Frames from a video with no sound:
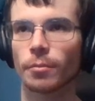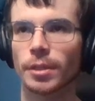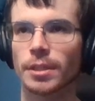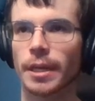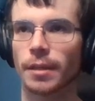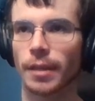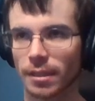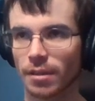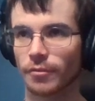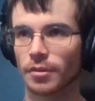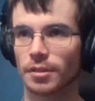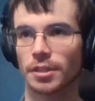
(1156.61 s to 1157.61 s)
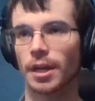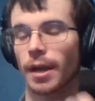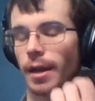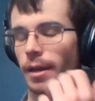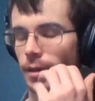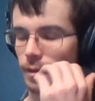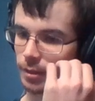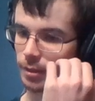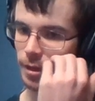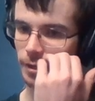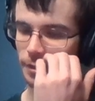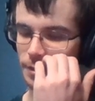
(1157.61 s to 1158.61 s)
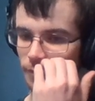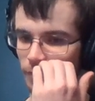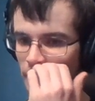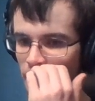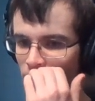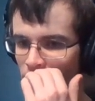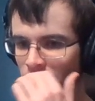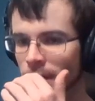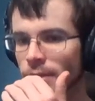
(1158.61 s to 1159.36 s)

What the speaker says: once I collect the first duck, knock yourself out.